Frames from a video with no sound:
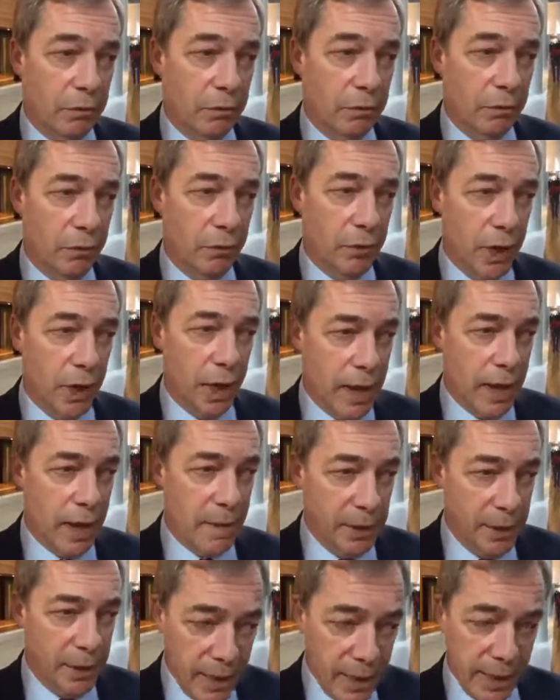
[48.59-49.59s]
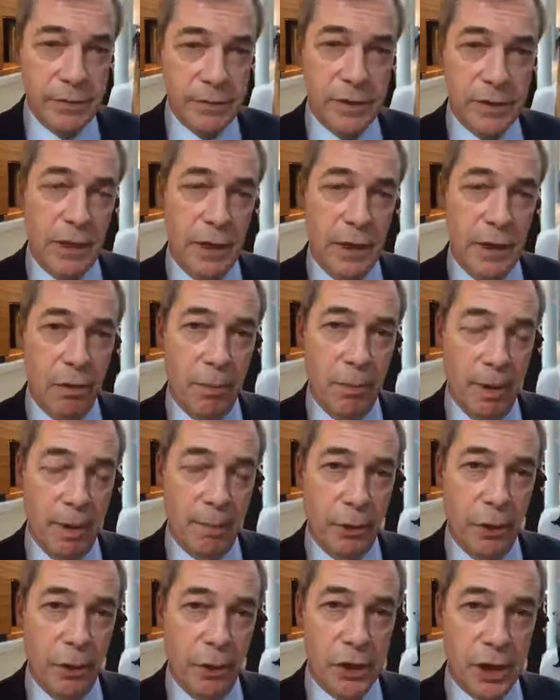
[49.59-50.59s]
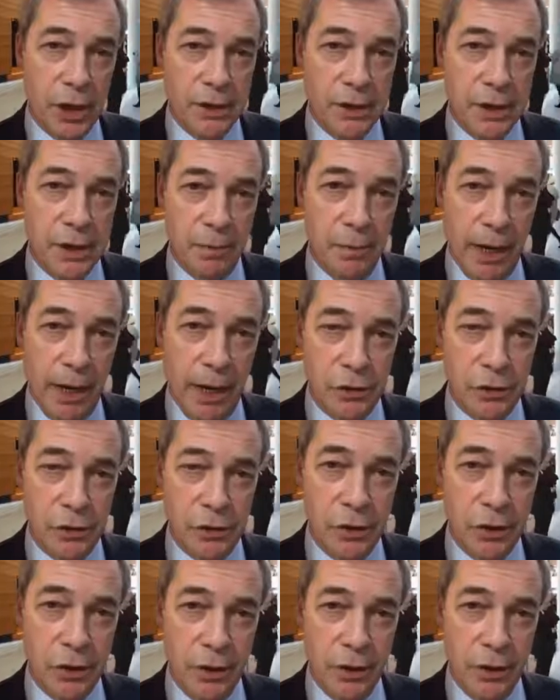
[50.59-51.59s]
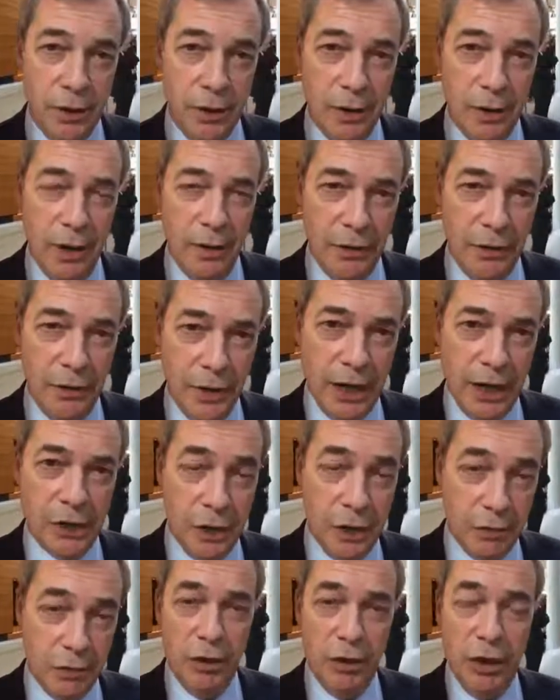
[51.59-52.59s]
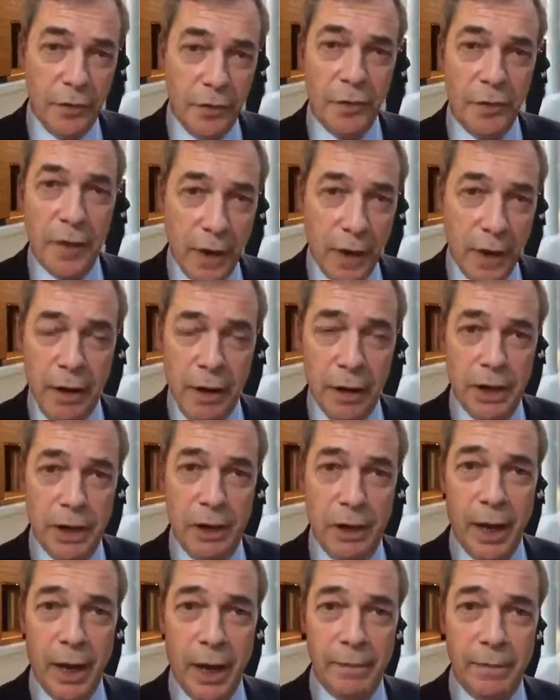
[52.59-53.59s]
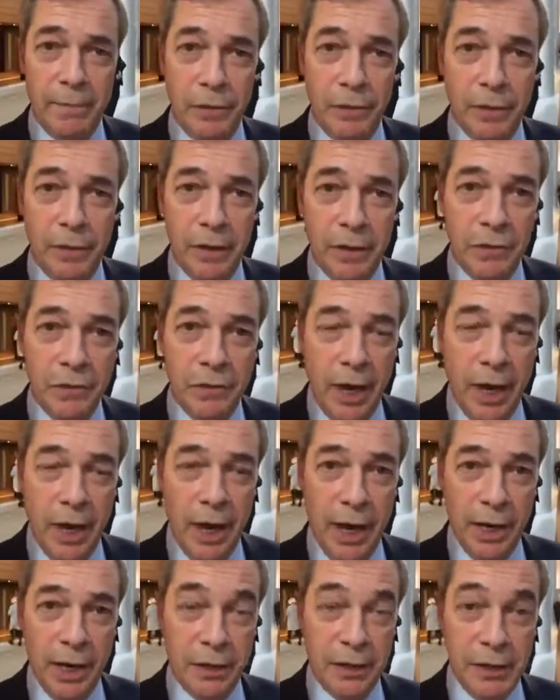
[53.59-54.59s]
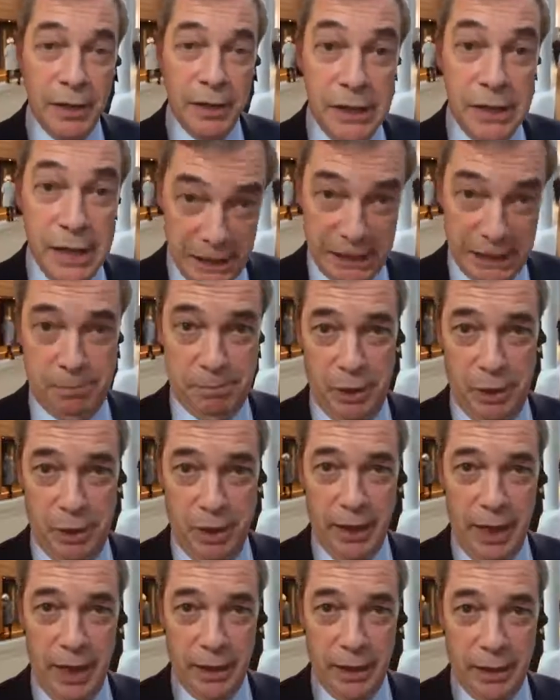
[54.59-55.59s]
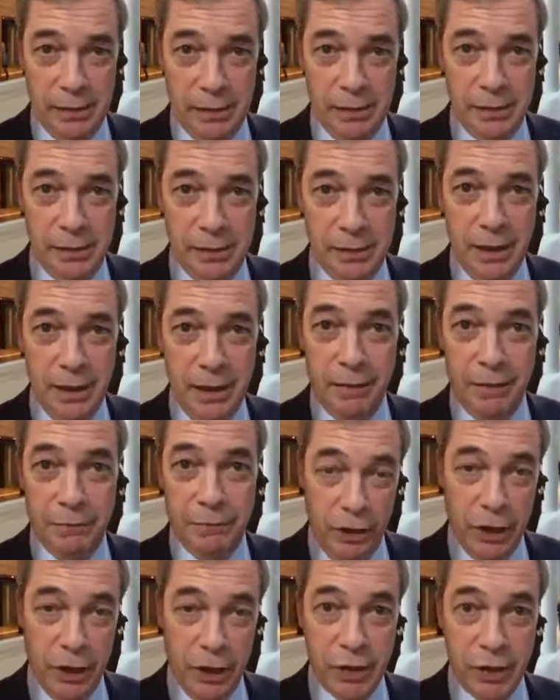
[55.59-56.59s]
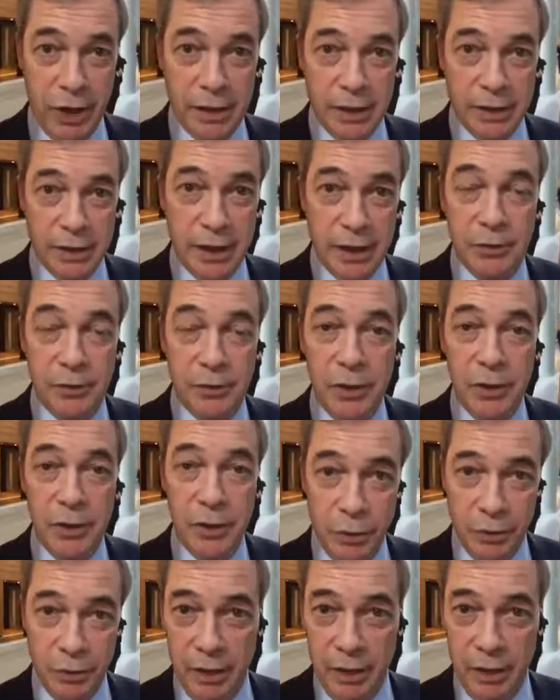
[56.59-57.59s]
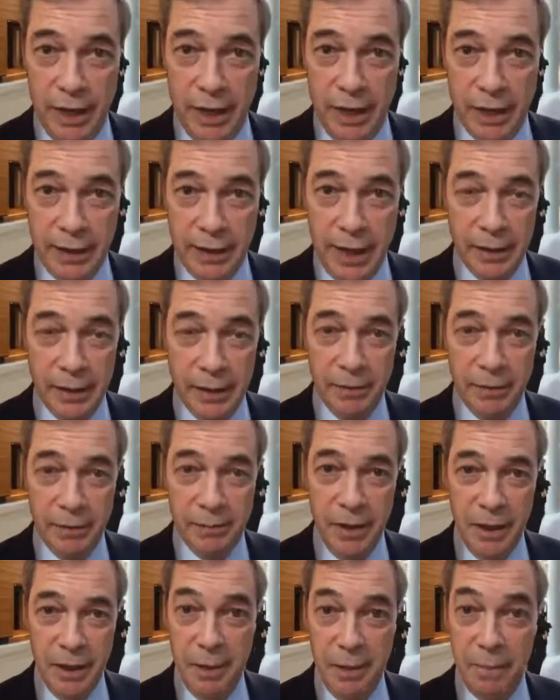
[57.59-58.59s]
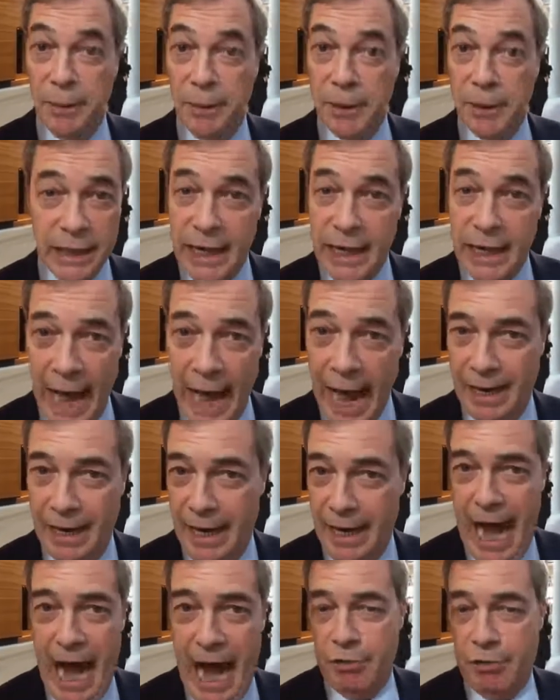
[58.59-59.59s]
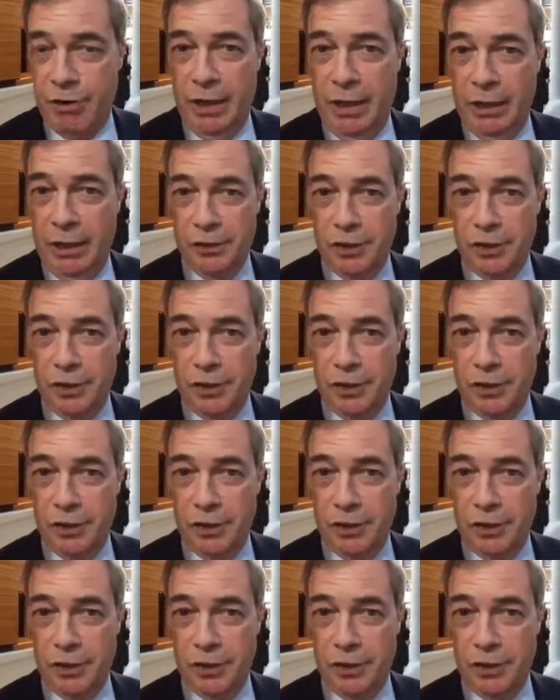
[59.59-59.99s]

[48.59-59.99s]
that he believes in the European project so much that actually, rather than arguing that Ireland desperately needs a free trade deal with the United Kingdom, particularly in agriculture,